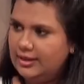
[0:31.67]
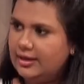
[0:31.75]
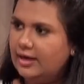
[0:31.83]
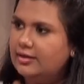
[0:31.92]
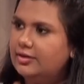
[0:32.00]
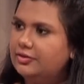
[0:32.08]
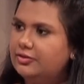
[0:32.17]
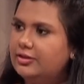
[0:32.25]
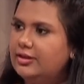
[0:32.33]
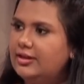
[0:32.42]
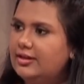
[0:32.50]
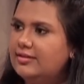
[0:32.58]

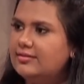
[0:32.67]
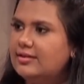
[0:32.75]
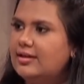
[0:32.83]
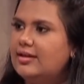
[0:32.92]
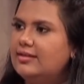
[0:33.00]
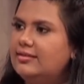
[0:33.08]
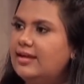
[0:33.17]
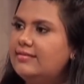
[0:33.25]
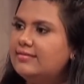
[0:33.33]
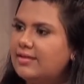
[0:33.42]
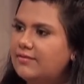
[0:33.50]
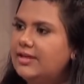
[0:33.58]
condition is that
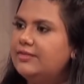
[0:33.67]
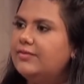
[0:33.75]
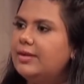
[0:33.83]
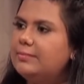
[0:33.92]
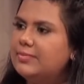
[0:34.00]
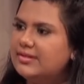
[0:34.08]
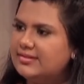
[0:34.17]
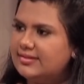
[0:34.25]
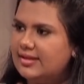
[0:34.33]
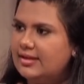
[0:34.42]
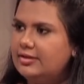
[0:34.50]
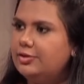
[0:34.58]

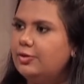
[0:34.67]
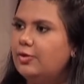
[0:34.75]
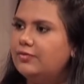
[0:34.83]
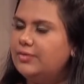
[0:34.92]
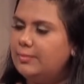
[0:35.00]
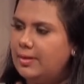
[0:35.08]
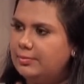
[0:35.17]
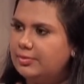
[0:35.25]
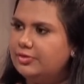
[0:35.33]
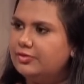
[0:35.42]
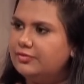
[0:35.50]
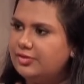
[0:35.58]
75% of the
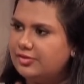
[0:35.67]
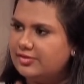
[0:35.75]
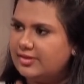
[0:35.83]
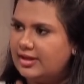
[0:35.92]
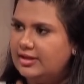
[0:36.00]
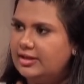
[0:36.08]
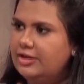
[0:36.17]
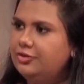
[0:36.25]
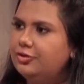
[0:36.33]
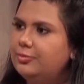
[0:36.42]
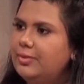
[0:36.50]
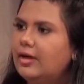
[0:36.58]
members of the society
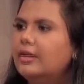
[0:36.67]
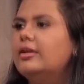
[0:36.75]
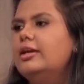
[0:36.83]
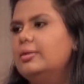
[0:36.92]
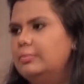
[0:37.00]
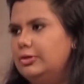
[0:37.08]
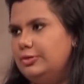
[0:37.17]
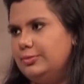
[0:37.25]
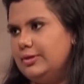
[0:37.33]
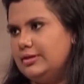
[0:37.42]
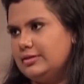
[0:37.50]
should be agreeable to it.